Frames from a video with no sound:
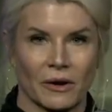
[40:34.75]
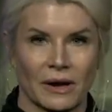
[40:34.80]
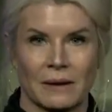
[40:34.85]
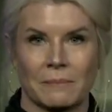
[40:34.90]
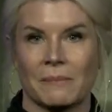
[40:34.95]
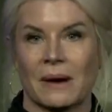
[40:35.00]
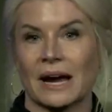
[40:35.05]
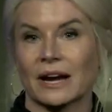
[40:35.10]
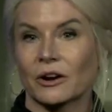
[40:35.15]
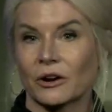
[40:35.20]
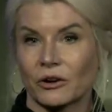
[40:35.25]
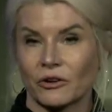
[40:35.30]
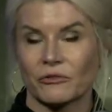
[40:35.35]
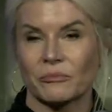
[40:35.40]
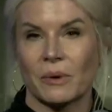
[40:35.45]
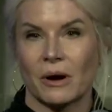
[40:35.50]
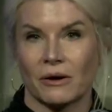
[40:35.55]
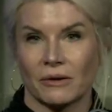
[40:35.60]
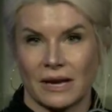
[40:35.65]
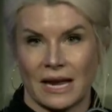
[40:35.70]
And my
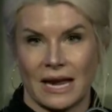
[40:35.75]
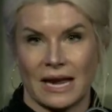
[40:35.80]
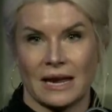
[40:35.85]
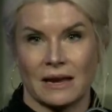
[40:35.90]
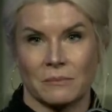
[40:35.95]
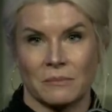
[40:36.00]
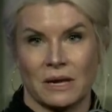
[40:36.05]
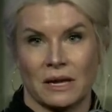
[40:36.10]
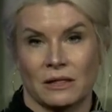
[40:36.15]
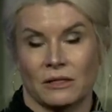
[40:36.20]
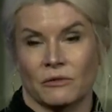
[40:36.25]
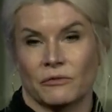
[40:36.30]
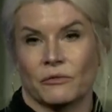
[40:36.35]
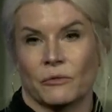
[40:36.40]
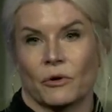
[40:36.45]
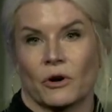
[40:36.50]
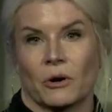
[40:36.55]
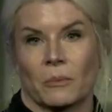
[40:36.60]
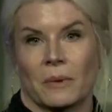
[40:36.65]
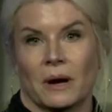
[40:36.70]
curveball came in the
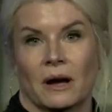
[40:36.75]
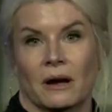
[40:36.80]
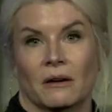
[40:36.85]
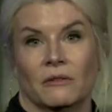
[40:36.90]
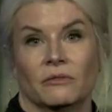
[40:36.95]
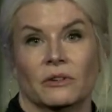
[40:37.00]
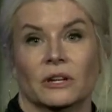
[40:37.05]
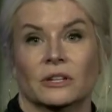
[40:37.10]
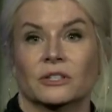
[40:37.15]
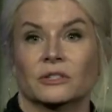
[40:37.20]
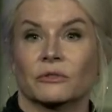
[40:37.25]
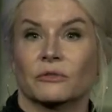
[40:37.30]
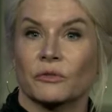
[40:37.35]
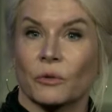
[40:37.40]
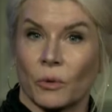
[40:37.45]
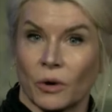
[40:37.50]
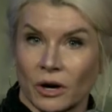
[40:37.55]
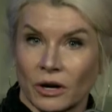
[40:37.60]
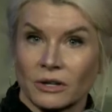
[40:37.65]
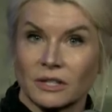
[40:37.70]
form of a
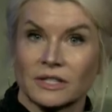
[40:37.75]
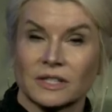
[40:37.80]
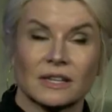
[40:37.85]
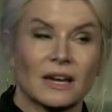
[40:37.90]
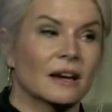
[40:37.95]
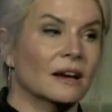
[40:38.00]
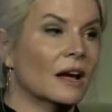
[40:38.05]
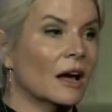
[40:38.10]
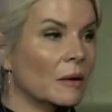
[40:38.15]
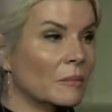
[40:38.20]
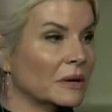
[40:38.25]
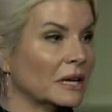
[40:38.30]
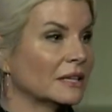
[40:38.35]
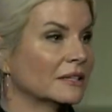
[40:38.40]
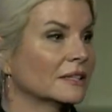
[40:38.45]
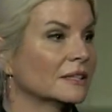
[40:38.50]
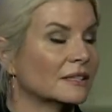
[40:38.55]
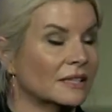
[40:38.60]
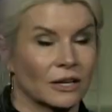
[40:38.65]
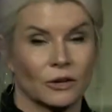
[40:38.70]
divorce and coming
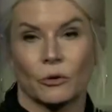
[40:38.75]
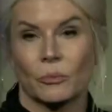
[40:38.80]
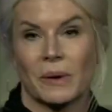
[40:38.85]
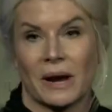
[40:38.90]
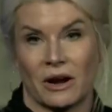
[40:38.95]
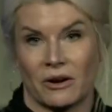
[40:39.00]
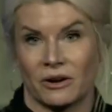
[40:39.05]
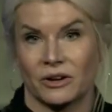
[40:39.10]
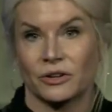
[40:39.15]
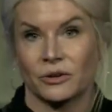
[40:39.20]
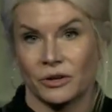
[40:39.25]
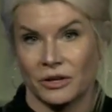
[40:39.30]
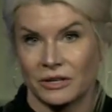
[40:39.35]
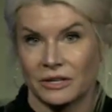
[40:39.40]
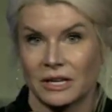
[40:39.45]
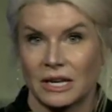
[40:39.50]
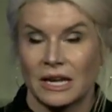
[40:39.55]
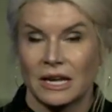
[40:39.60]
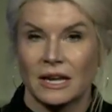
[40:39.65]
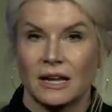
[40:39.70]
into single parenthood.
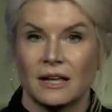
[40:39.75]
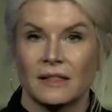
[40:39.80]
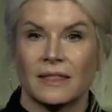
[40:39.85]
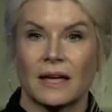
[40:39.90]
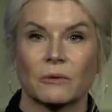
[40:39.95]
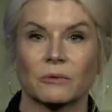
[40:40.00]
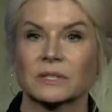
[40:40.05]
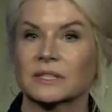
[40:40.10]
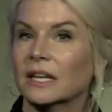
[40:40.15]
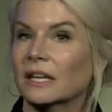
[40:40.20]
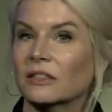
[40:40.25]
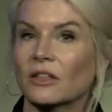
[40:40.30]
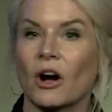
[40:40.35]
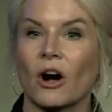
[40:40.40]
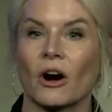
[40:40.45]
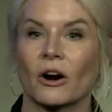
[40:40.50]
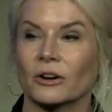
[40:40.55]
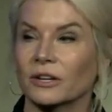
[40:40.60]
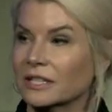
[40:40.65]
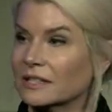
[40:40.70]
That was like the
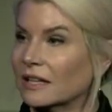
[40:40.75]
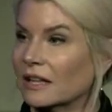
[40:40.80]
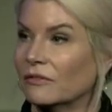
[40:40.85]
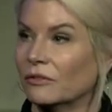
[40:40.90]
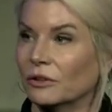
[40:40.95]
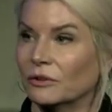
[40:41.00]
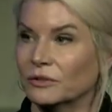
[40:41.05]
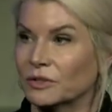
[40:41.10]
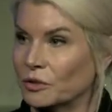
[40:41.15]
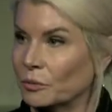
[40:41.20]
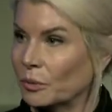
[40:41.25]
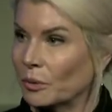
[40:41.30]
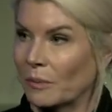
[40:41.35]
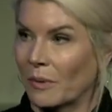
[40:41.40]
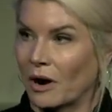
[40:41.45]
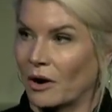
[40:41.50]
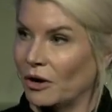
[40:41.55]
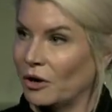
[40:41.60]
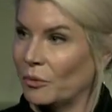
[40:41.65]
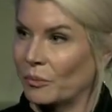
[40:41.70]
hardest level of Super
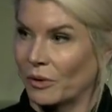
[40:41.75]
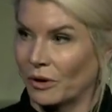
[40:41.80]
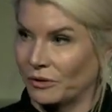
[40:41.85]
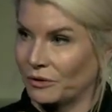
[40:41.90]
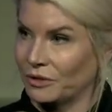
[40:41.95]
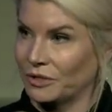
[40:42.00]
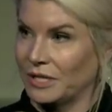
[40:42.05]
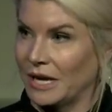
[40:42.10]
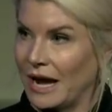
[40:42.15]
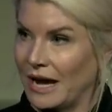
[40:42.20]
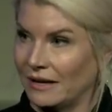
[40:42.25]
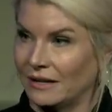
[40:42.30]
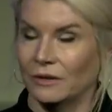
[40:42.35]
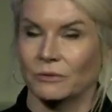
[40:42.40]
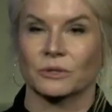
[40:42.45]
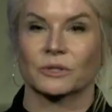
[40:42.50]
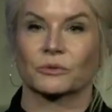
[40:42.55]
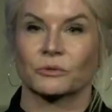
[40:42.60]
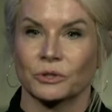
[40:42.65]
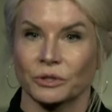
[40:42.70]
Mario Brothers yet. It
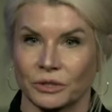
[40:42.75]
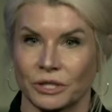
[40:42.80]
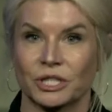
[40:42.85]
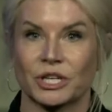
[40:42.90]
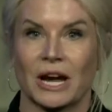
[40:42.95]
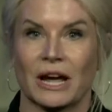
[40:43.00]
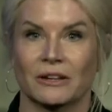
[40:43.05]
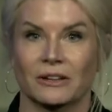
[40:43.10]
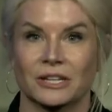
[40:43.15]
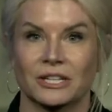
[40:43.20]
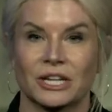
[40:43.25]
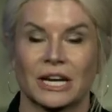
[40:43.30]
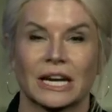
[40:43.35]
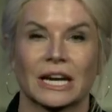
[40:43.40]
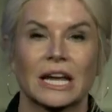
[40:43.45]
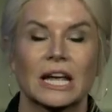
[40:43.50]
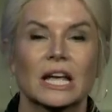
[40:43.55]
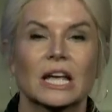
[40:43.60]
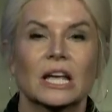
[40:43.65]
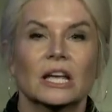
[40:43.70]
was really challenging.
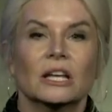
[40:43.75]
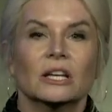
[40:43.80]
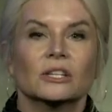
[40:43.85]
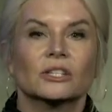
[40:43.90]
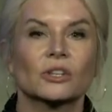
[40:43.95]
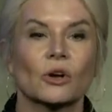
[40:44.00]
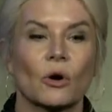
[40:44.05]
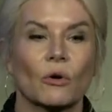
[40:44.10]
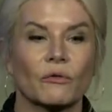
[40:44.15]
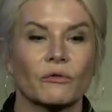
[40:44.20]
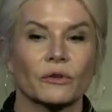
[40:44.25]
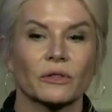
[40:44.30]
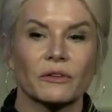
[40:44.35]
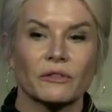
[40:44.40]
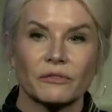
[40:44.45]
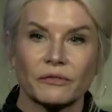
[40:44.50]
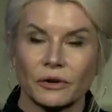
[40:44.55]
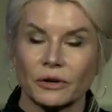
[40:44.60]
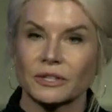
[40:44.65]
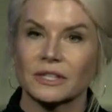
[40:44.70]
So for the
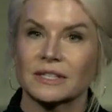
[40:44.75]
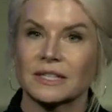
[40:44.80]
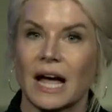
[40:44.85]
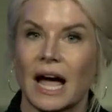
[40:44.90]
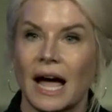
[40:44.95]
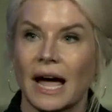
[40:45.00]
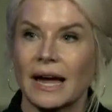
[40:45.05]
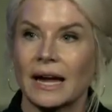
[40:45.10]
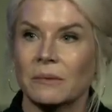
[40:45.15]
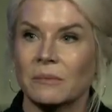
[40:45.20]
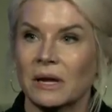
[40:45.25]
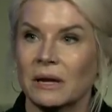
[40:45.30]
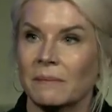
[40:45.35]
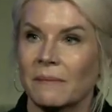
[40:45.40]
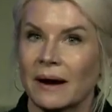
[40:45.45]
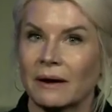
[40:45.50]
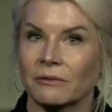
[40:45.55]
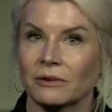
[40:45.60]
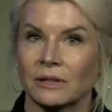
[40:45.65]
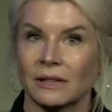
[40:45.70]
first time in
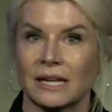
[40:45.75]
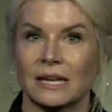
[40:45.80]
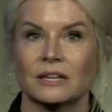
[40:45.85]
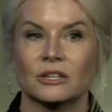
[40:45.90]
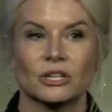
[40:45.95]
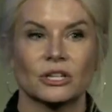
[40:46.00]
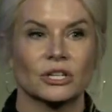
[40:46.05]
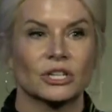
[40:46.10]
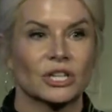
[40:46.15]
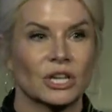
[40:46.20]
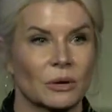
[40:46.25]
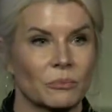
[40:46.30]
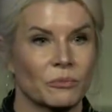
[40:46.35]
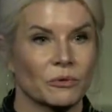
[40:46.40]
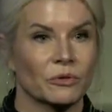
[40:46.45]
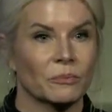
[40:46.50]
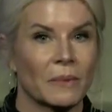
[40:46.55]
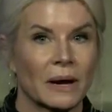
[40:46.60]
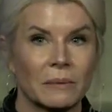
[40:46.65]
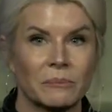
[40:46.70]
my relationship
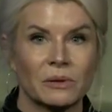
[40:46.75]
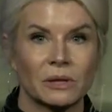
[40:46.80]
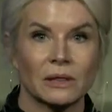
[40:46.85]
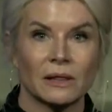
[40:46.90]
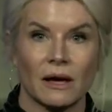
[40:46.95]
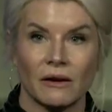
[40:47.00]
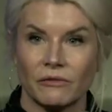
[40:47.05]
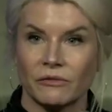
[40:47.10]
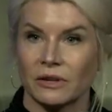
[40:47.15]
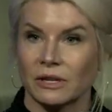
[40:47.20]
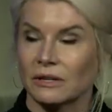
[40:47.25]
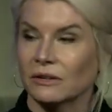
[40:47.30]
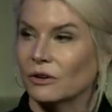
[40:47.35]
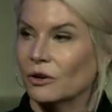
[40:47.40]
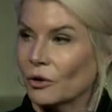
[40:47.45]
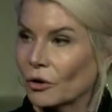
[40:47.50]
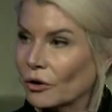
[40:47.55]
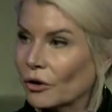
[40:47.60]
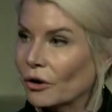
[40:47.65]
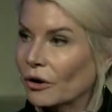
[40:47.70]
with my beloved
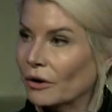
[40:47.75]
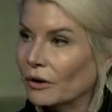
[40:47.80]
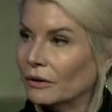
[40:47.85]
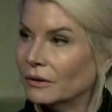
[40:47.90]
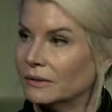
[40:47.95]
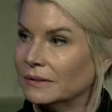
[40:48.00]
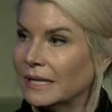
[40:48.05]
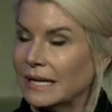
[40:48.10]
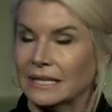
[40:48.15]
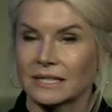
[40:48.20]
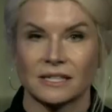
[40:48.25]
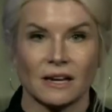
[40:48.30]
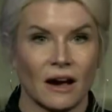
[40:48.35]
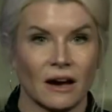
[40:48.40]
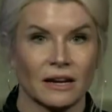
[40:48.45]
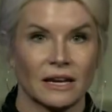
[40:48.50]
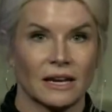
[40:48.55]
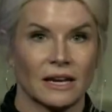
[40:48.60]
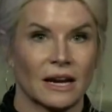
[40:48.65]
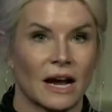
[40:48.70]
girl,
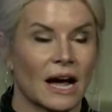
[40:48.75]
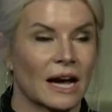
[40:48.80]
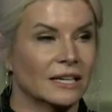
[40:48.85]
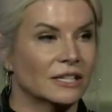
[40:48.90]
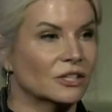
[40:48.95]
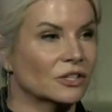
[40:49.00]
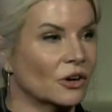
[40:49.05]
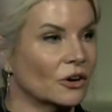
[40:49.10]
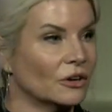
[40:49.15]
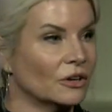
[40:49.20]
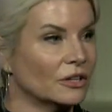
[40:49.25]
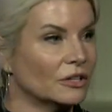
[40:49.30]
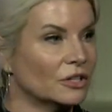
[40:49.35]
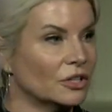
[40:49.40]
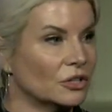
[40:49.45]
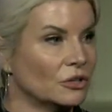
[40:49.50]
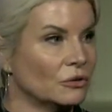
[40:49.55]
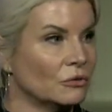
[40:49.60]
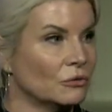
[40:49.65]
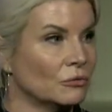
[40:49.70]
Nantucket, I started
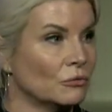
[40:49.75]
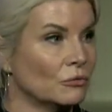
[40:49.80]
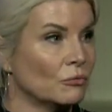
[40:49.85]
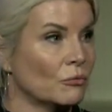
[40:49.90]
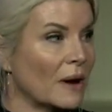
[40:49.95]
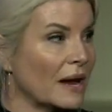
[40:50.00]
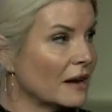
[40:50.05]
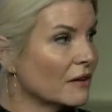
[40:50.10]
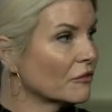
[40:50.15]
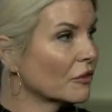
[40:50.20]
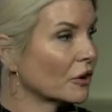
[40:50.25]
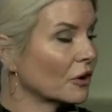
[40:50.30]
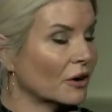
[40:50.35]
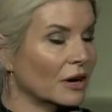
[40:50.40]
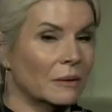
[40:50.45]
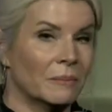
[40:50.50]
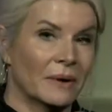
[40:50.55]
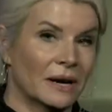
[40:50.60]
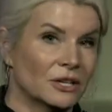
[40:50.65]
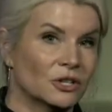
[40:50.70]
to waver
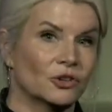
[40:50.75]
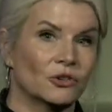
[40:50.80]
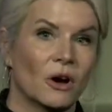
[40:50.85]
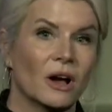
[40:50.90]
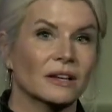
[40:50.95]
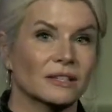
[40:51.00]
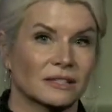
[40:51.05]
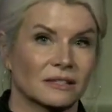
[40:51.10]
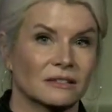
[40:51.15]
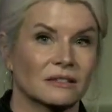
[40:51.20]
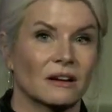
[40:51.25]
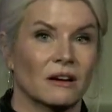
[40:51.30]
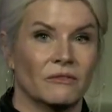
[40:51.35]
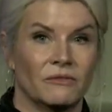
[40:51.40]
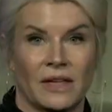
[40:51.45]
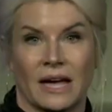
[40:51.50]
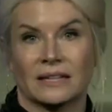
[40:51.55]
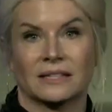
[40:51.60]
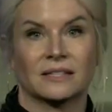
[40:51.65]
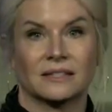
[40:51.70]
in my trust
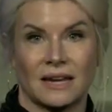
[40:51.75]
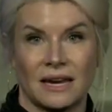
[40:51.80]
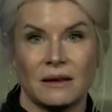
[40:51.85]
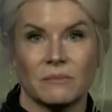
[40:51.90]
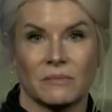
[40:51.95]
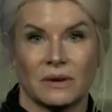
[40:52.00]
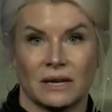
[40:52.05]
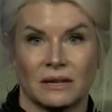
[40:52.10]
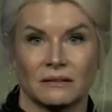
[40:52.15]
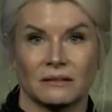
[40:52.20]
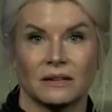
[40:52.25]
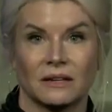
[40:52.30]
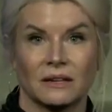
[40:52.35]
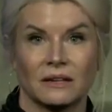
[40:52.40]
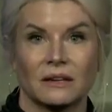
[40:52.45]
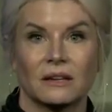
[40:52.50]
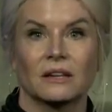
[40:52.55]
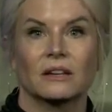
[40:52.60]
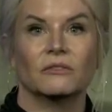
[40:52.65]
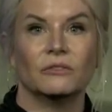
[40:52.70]
of that statement.
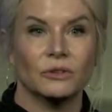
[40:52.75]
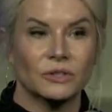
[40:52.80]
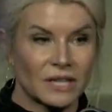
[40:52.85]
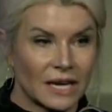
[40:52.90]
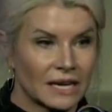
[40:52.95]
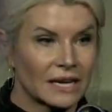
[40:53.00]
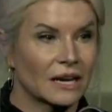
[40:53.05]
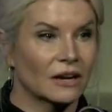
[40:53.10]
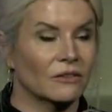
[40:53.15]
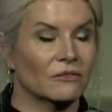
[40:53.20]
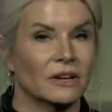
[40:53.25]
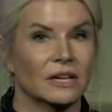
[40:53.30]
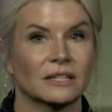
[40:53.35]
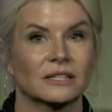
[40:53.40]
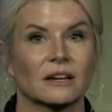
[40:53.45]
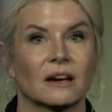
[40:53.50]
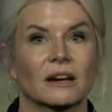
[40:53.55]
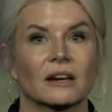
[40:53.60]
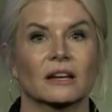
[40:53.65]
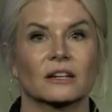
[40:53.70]
If you take care of
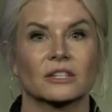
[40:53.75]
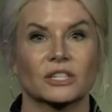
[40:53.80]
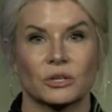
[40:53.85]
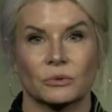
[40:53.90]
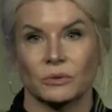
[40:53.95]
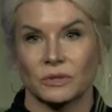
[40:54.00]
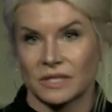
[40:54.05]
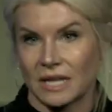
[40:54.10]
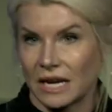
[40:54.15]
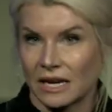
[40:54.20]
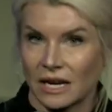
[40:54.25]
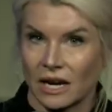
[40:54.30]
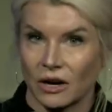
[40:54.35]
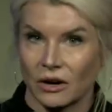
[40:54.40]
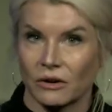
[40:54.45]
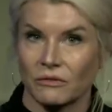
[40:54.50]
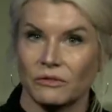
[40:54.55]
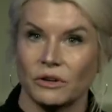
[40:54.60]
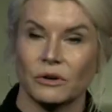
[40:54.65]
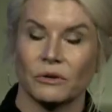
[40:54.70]
Nantucket, she will take
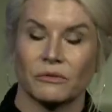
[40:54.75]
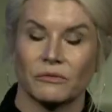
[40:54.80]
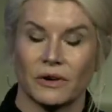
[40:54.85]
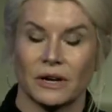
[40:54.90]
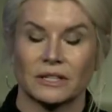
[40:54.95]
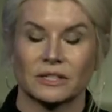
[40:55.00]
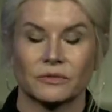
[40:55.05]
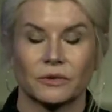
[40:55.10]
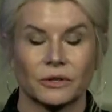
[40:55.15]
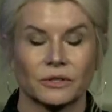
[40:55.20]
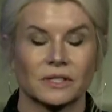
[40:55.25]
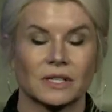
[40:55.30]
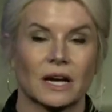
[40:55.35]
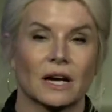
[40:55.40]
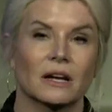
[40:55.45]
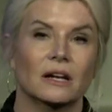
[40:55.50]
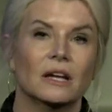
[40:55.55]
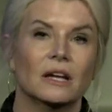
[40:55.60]
care of you, and vice versa.